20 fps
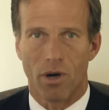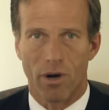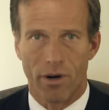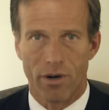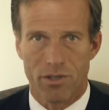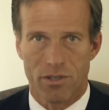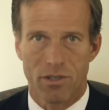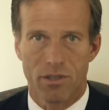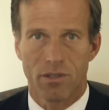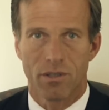
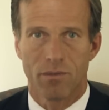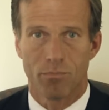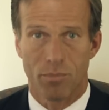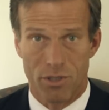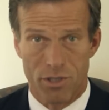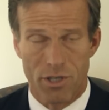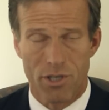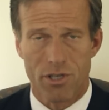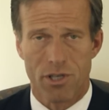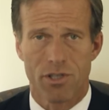partisan
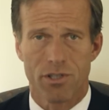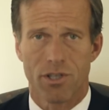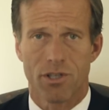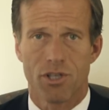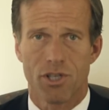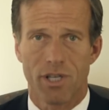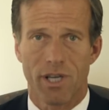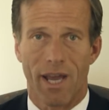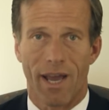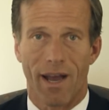positions
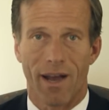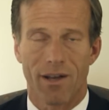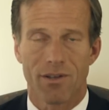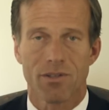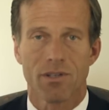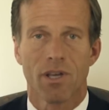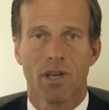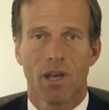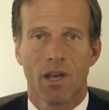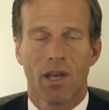that she
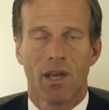has